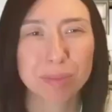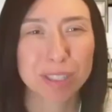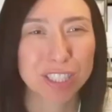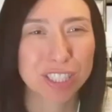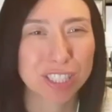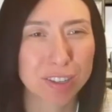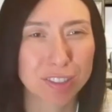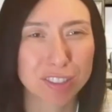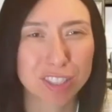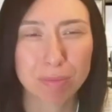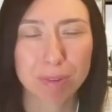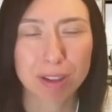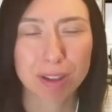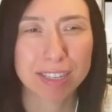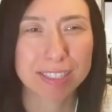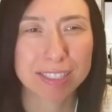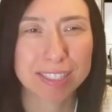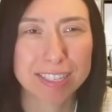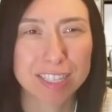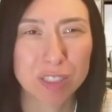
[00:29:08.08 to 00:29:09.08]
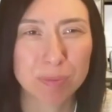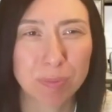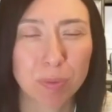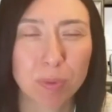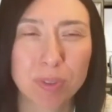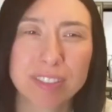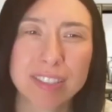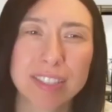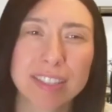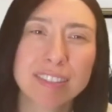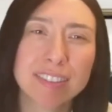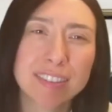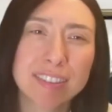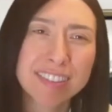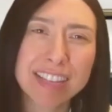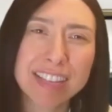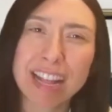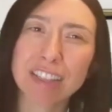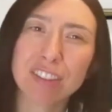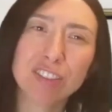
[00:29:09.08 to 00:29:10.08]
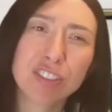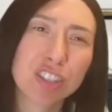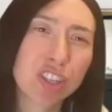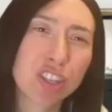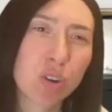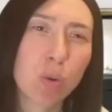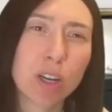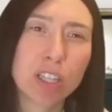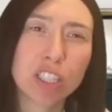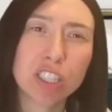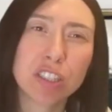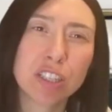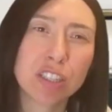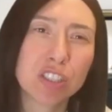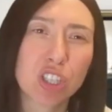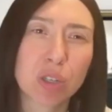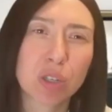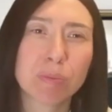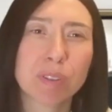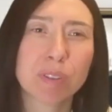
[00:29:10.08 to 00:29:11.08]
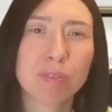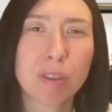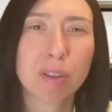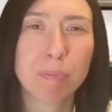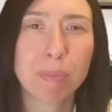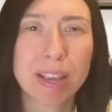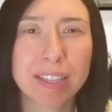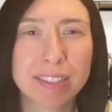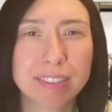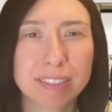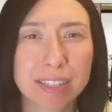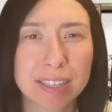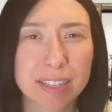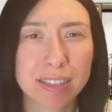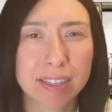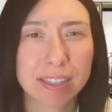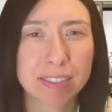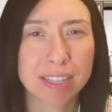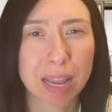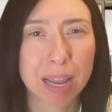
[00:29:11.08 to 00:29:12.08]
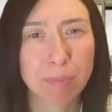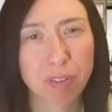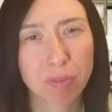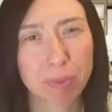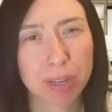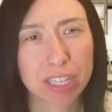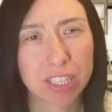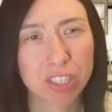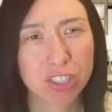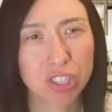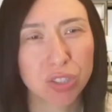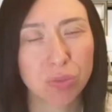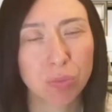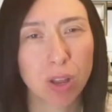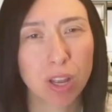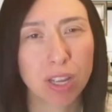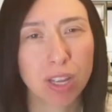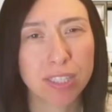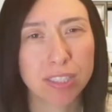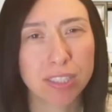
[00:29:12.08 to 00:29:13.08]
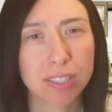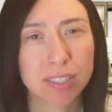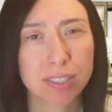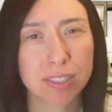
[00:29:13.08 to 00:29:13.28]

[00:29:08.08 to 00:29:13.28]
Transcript: we shared some ideas, but was this answer your question in terms of the pacing and type of meetings you want?